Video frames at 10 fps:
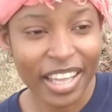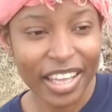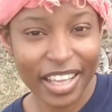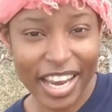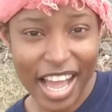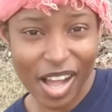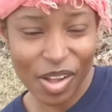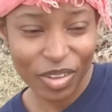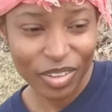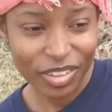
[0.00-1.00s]
And
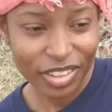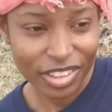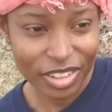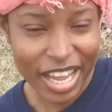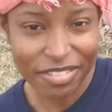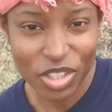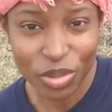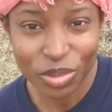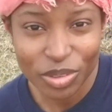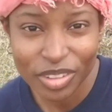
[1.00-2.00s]
now you have
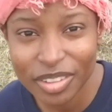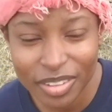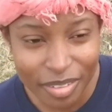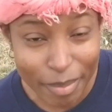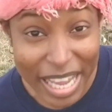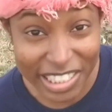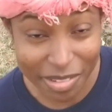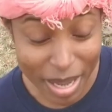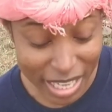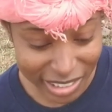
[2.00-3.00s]
to
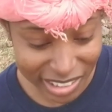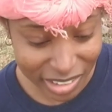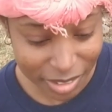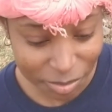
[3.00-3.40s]
maximize.